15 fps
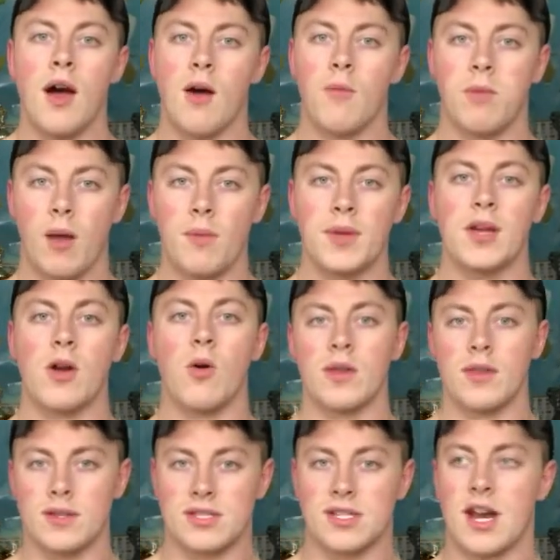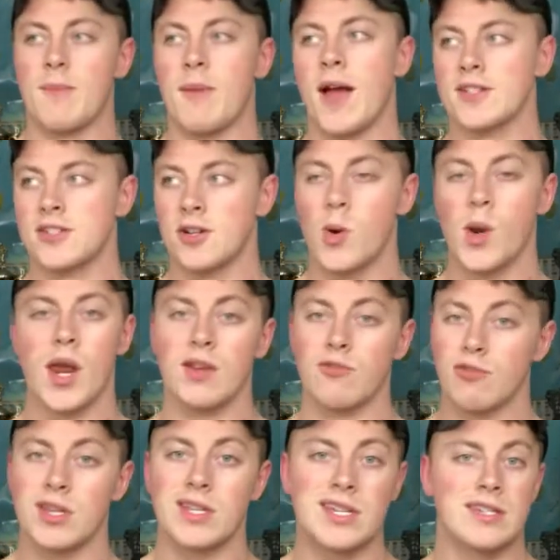I'll probably go to the Stairmaster when
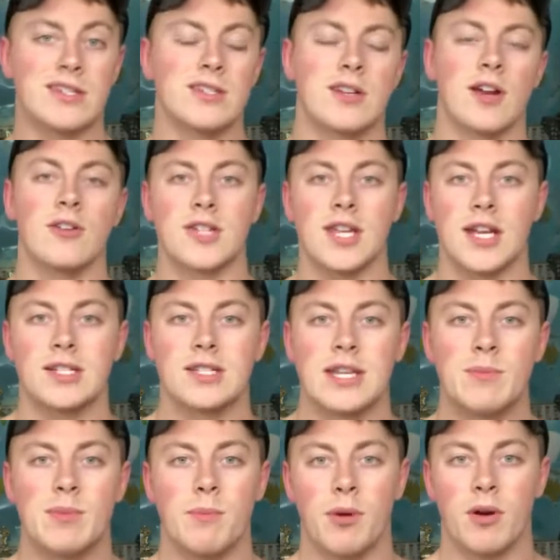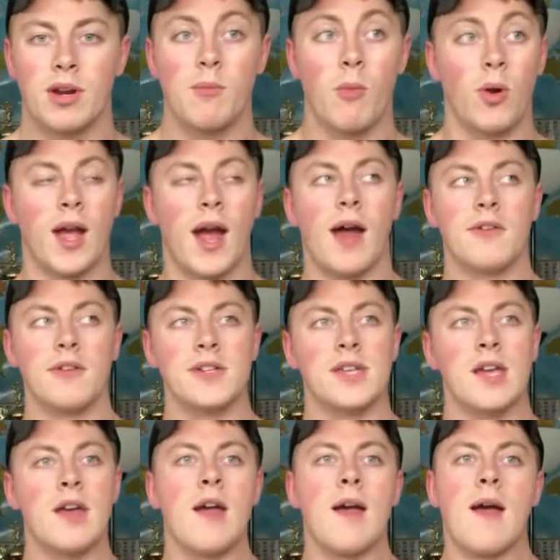I really need to start digging deep and burning more
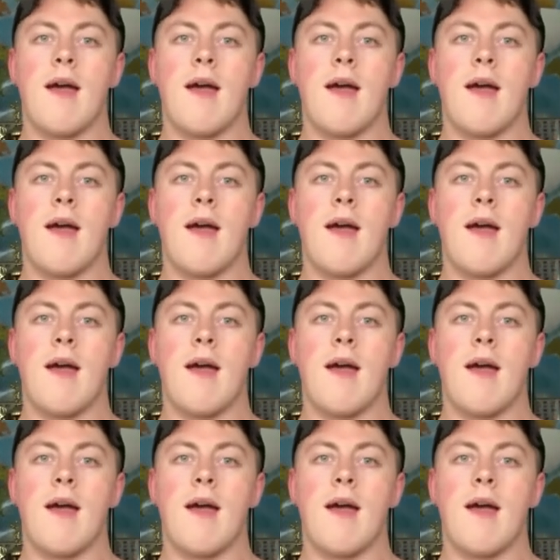calories.